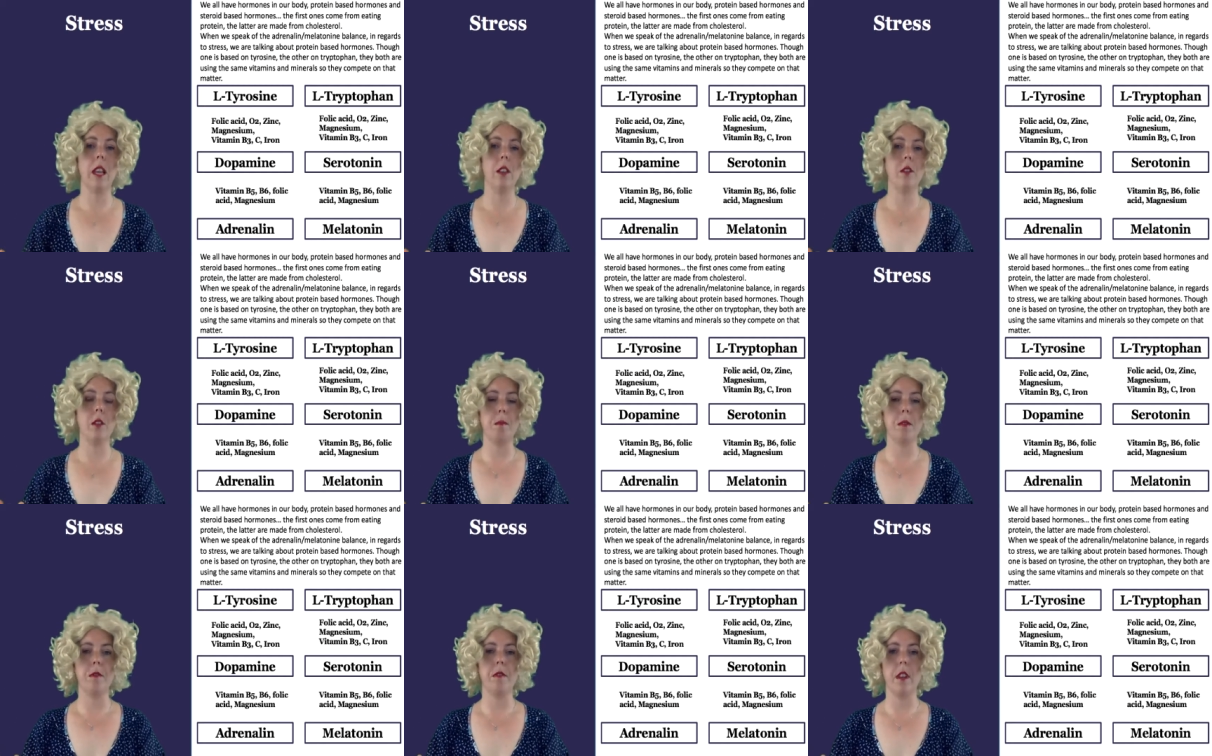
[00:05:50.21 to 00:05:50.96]

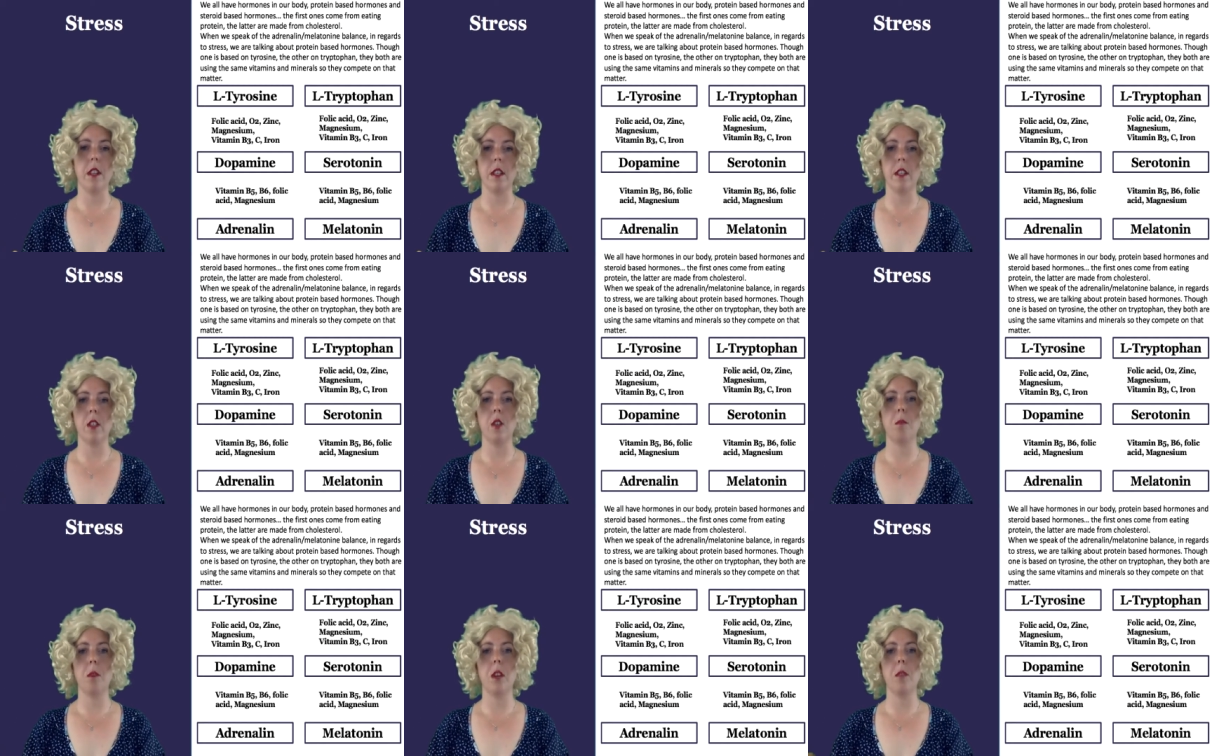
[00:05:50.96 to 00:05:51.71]
L-tryptophan your
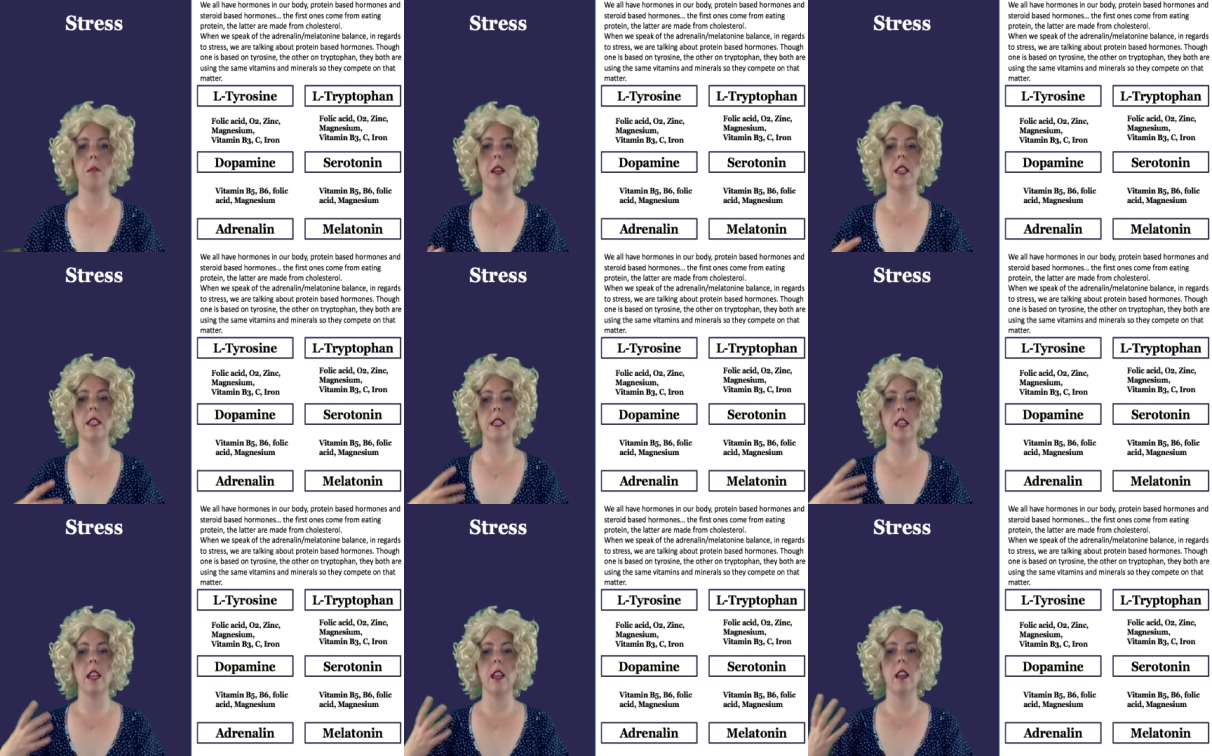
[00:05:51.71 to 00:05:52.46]
body makes